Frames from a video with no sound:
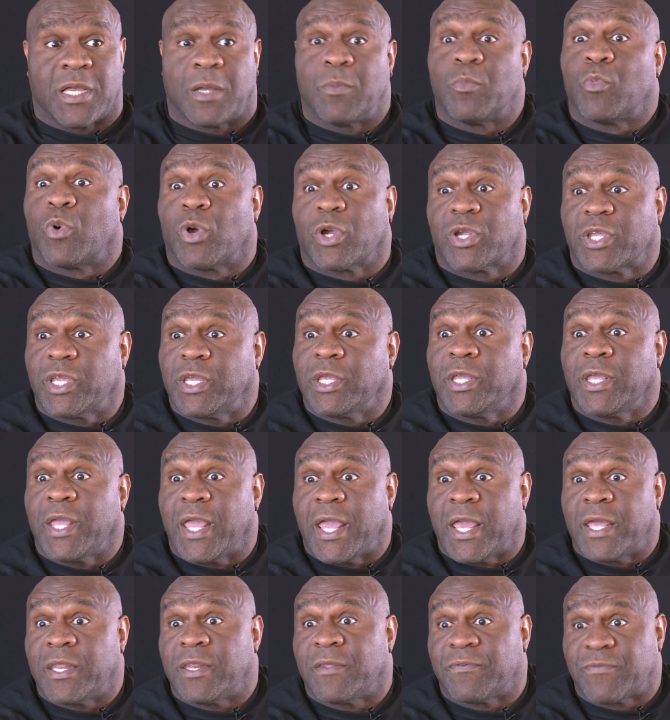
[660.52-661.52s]
I'm working,
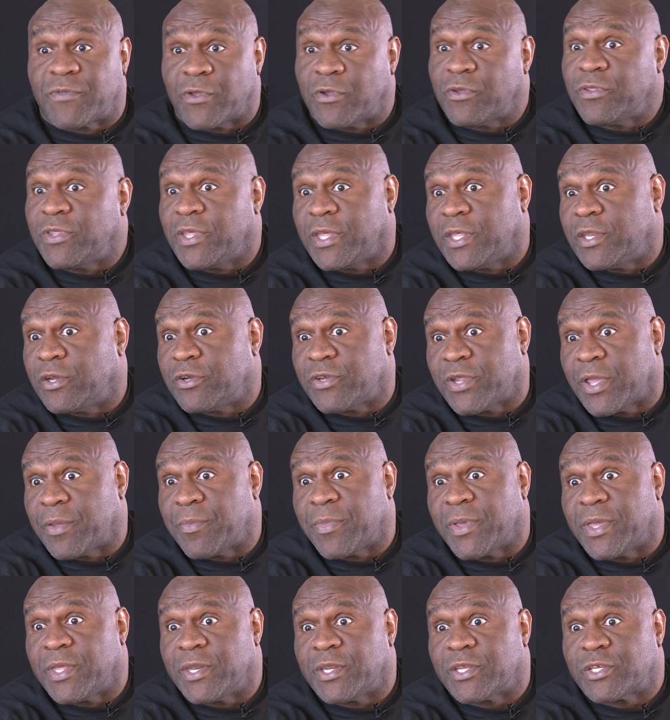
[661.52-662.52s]
and if they're in the
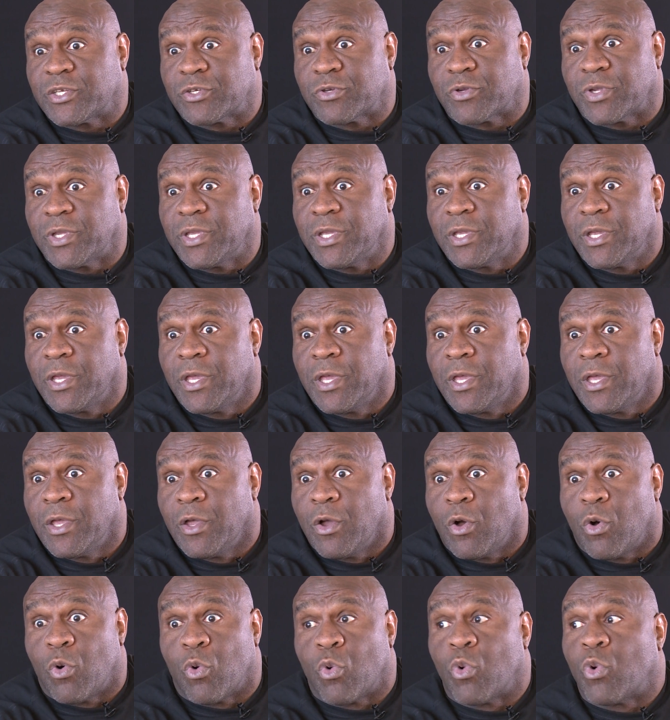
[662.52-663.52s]
entertainment industry,
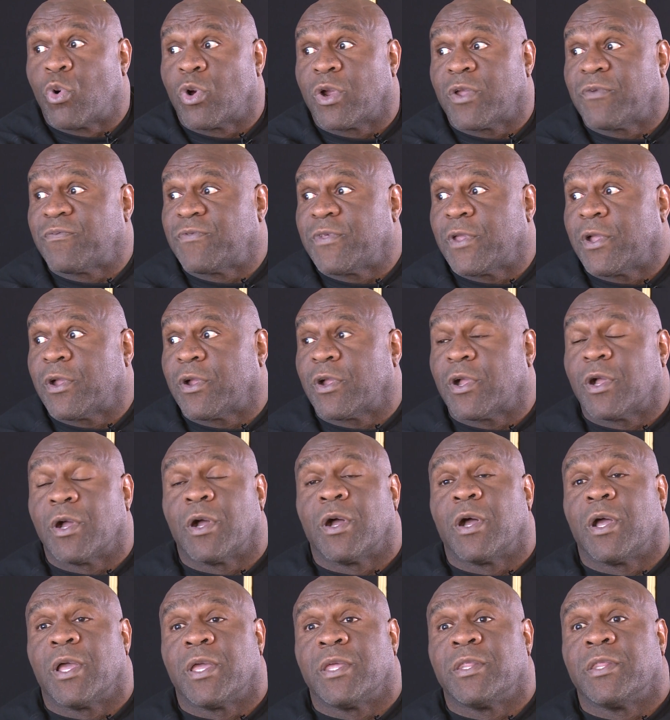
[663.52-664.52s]
or if they're
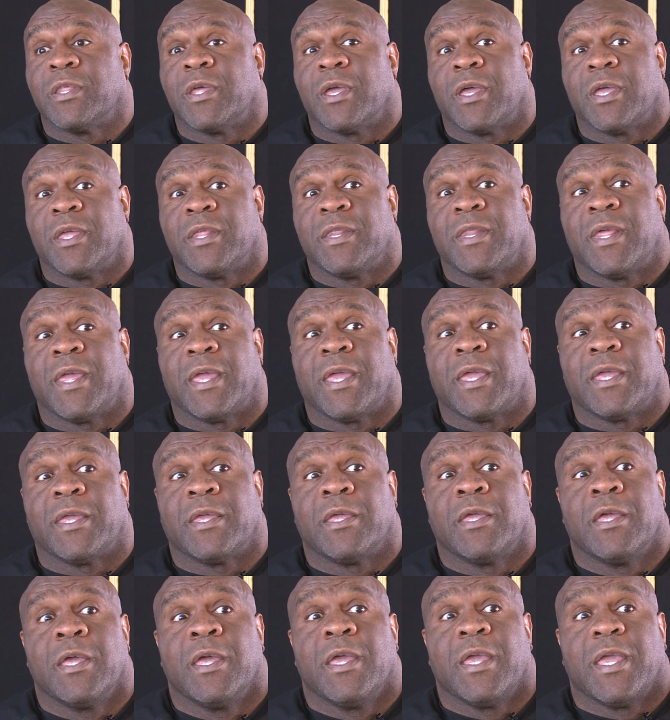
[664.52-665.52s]
in a
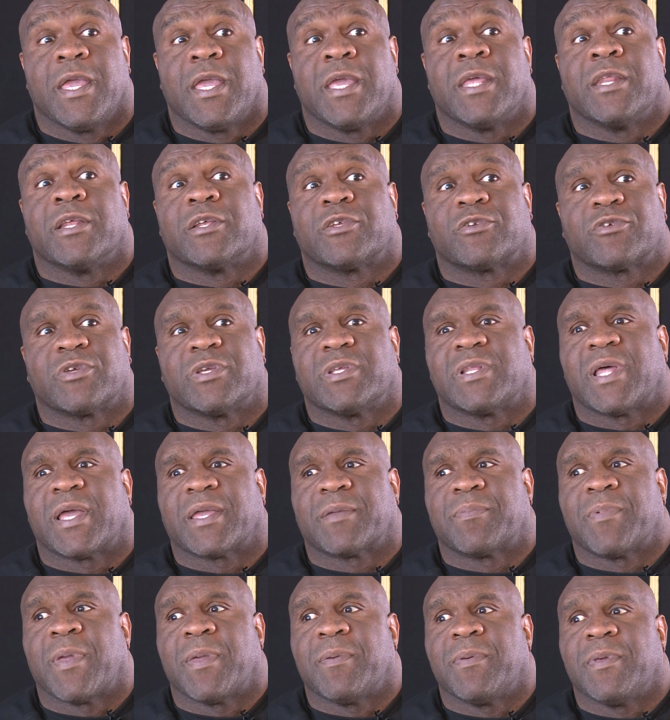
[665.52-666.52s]
industry
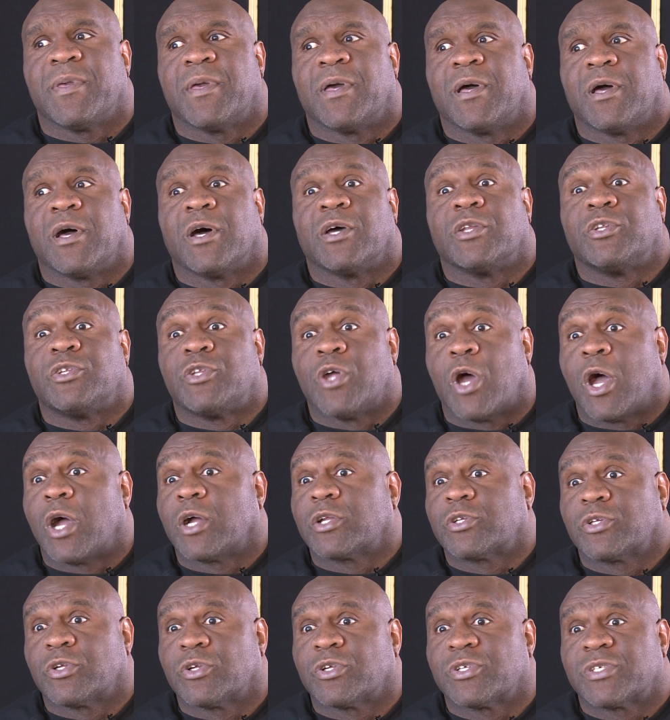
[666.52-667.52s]
like maybe a
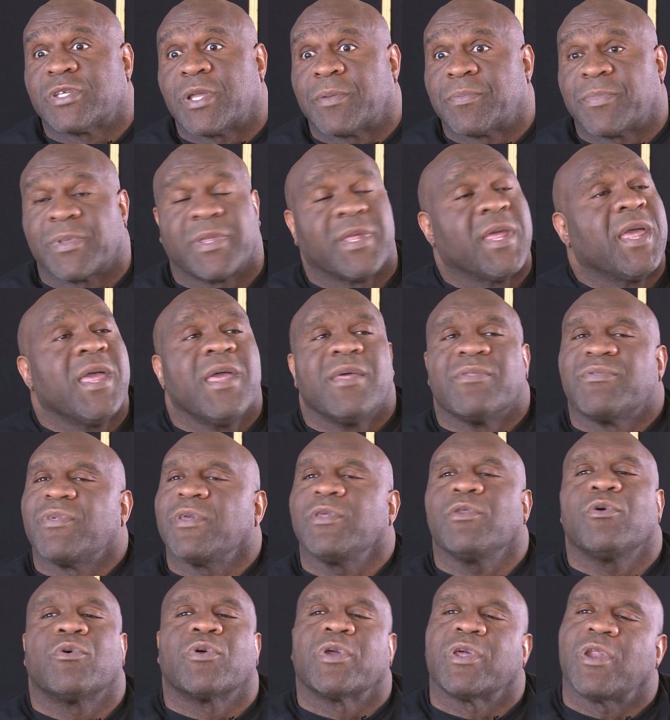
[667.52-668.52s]
doctor or something, they
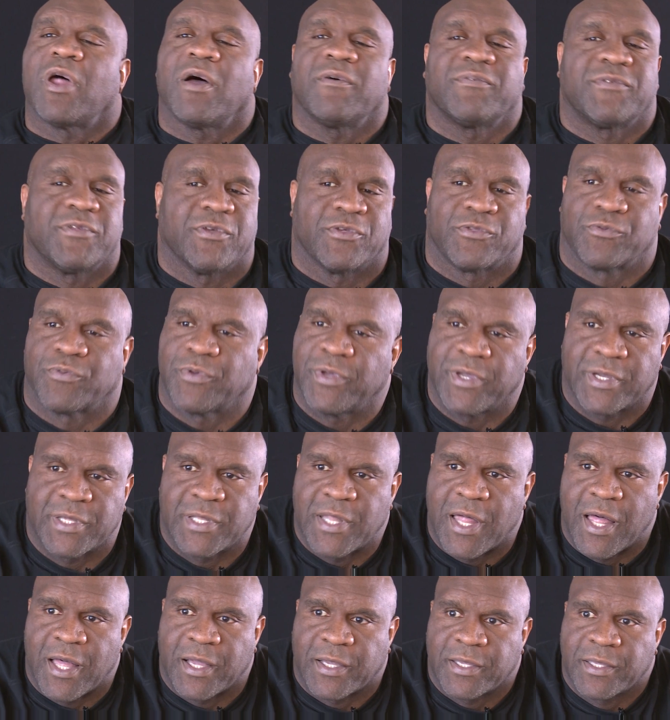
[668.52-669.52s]
don't get off till 3
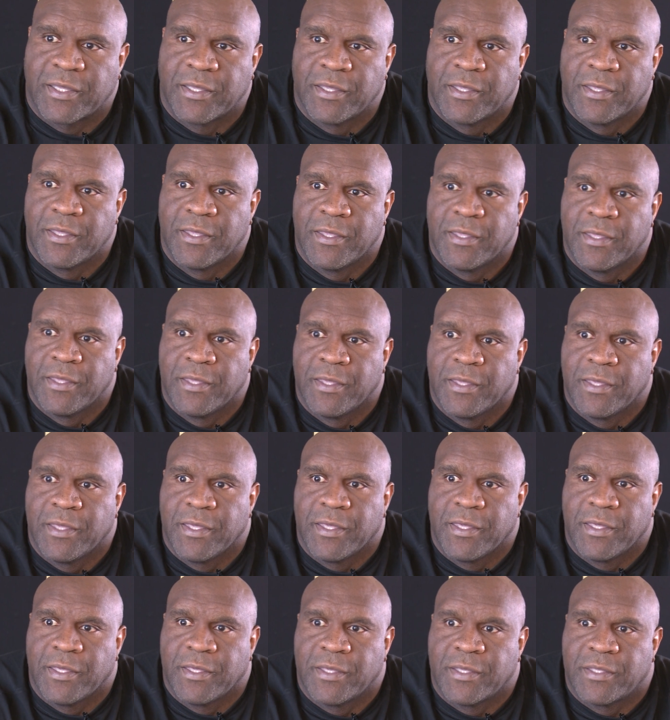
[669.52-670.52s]
o'clock.
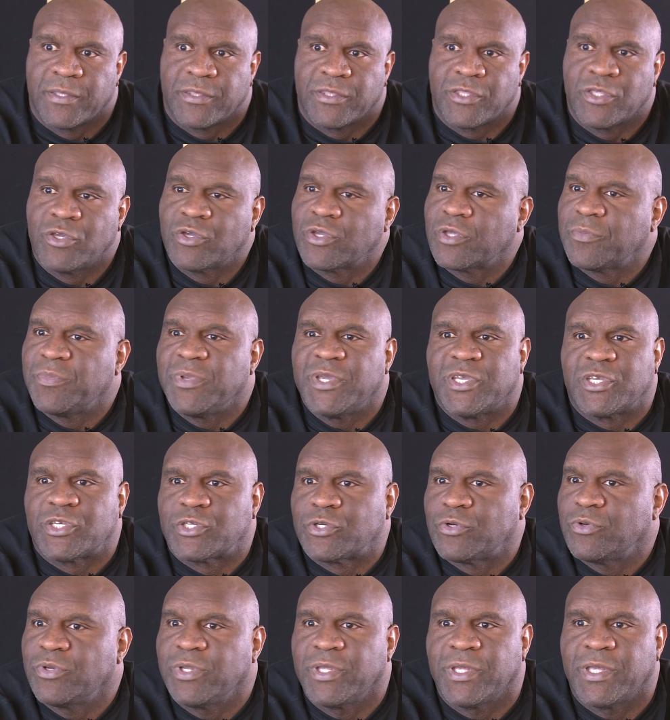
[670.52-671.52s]
You could be
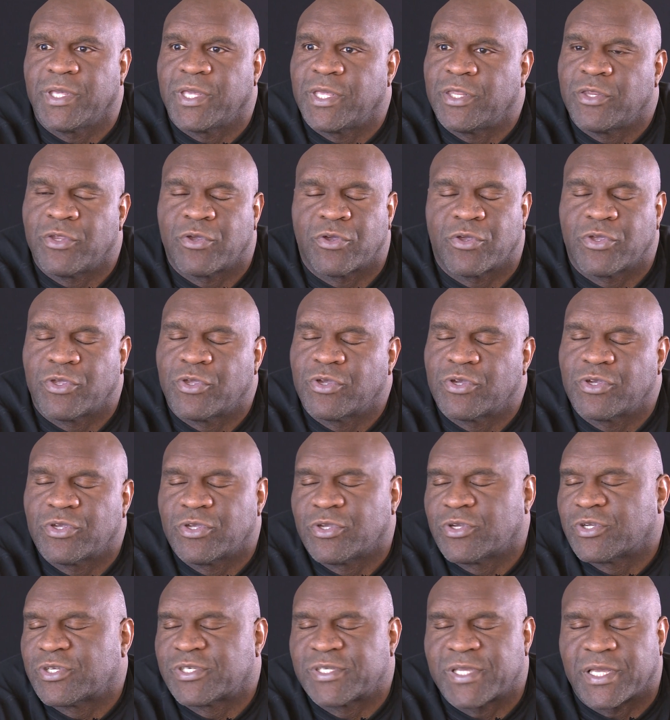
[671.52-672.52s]
shooting and
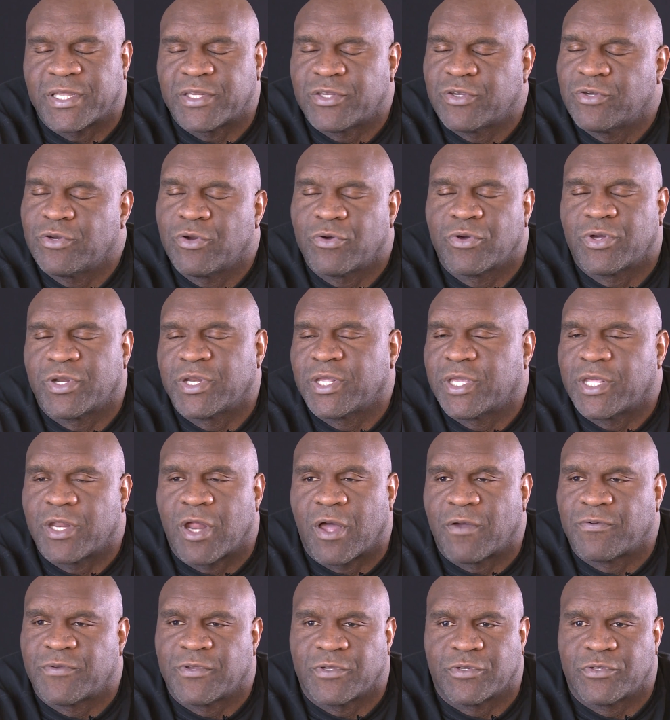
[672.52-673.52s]
you're set. You're not going to get
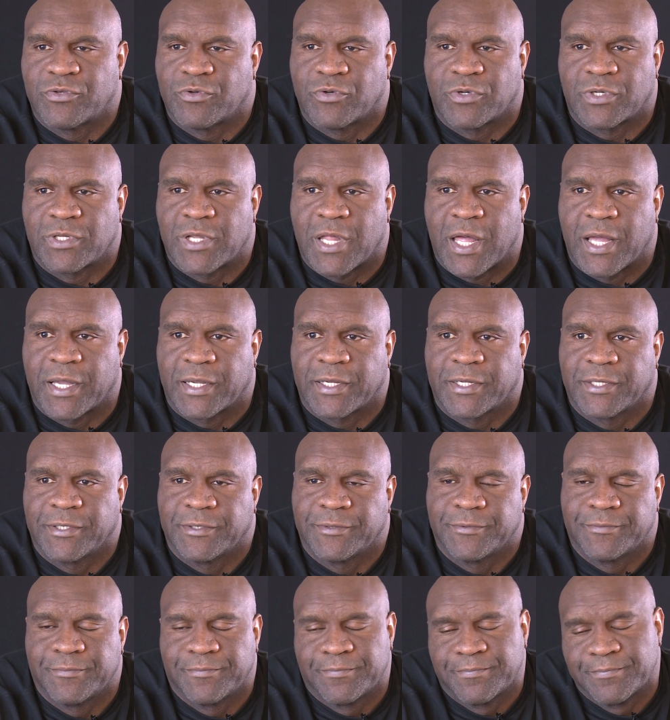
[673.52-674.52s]
off till 2 o'clock.
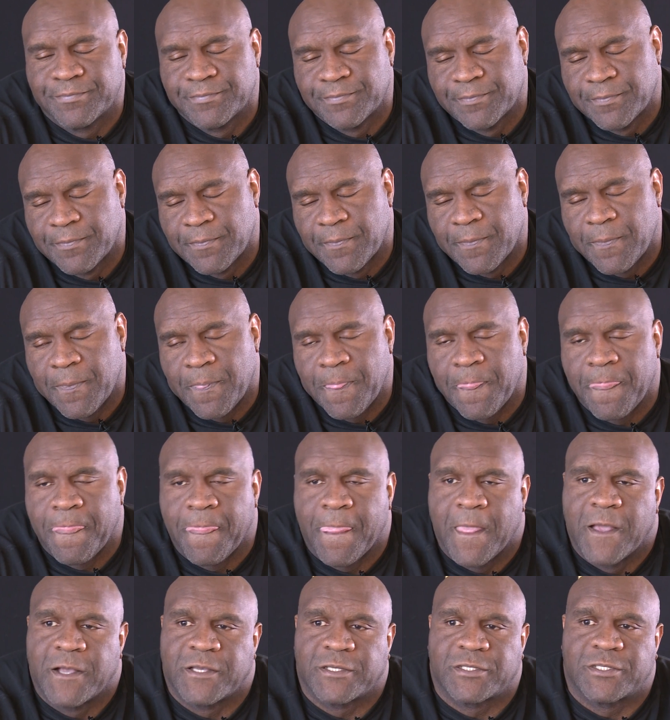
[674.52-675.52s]

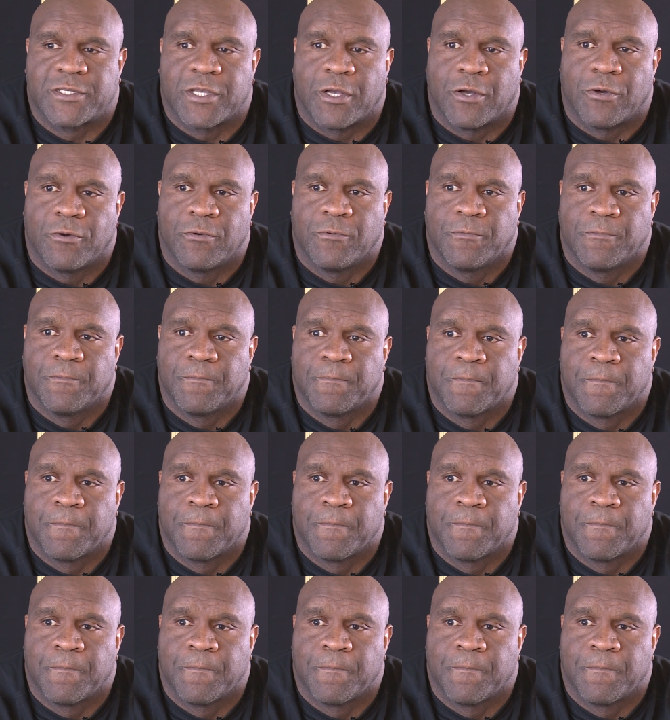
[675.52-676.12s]
So.